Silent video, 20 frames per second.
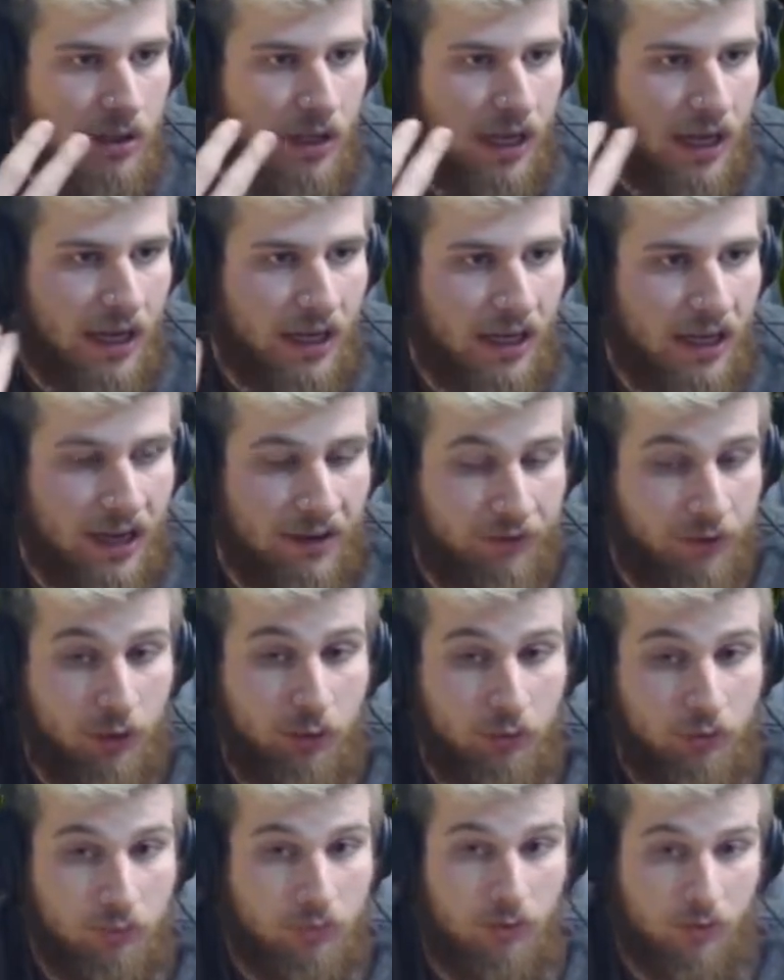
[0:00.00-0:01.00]
And if
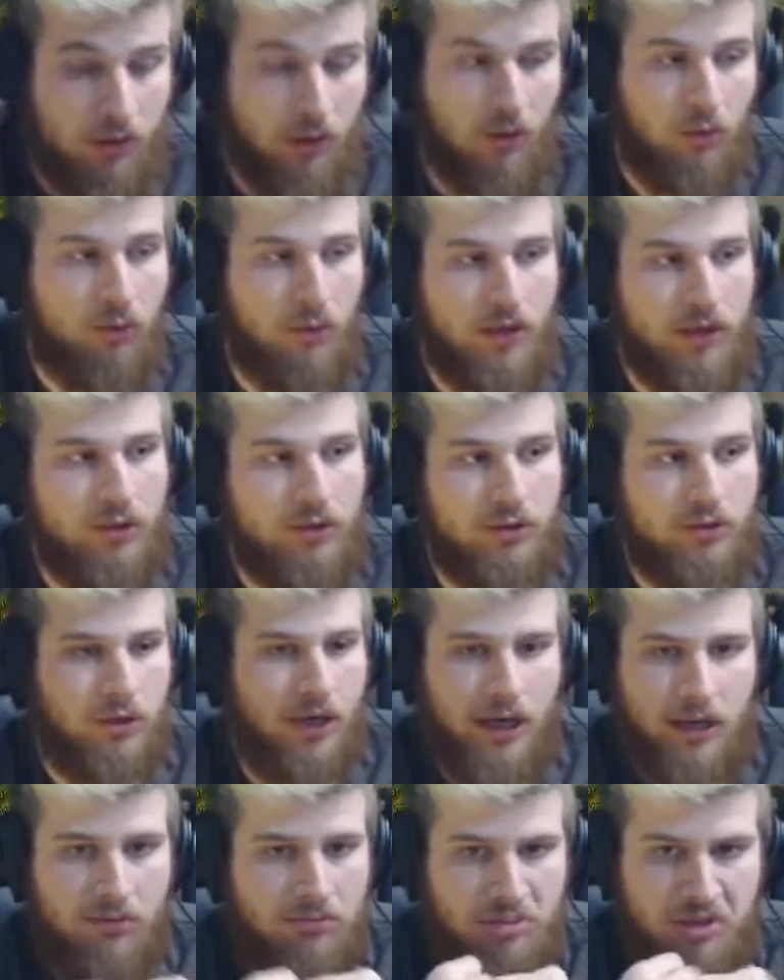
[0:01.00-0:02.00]
you don't want to do
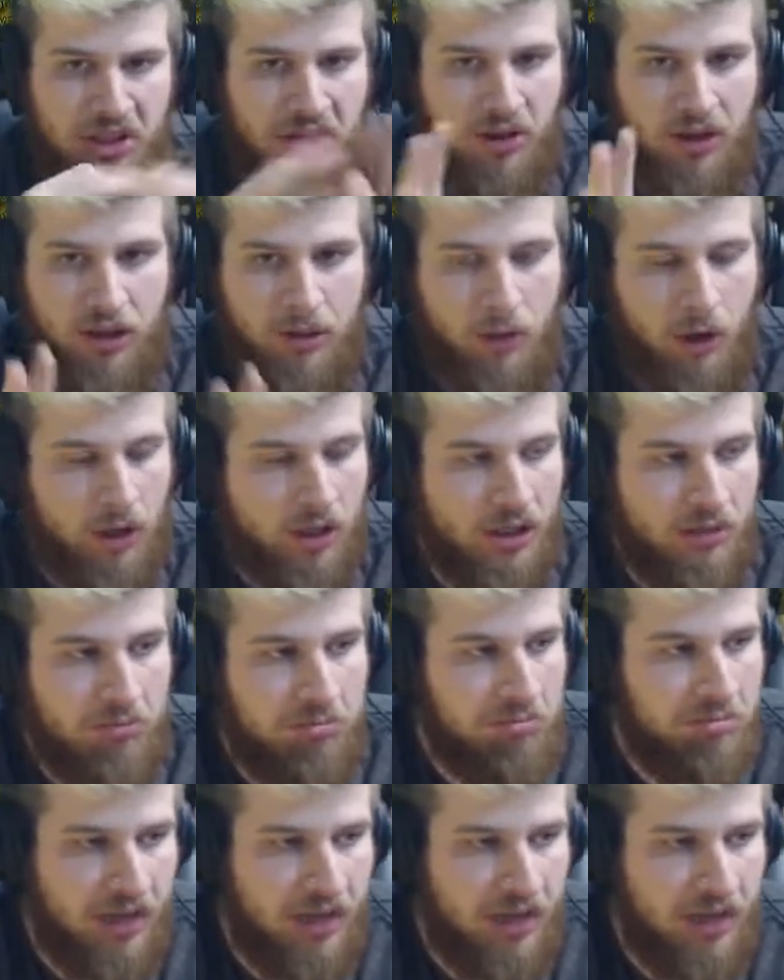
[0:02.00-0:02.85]
trading, sell it on the market.